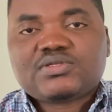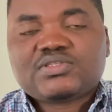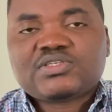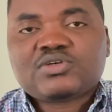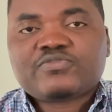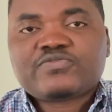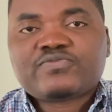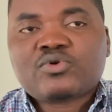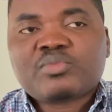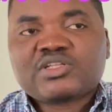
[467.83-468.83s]
Think of
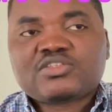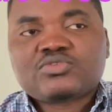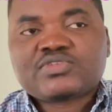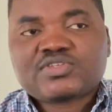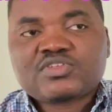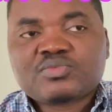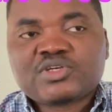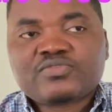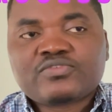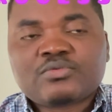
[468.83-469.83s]
4 months to 6
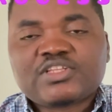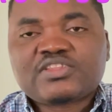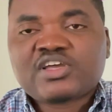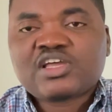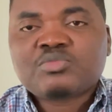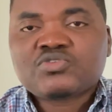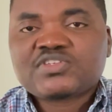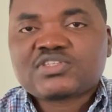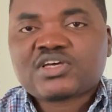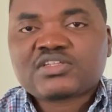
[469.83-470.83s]
months from the time you
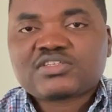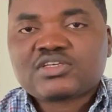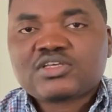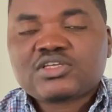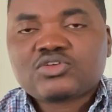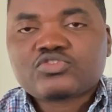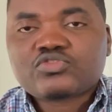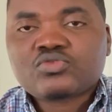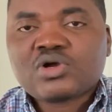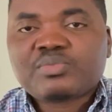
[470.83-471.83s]
start your
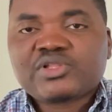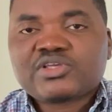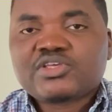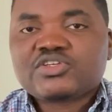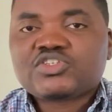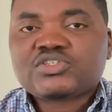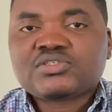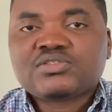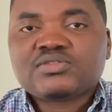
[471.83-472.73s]
school application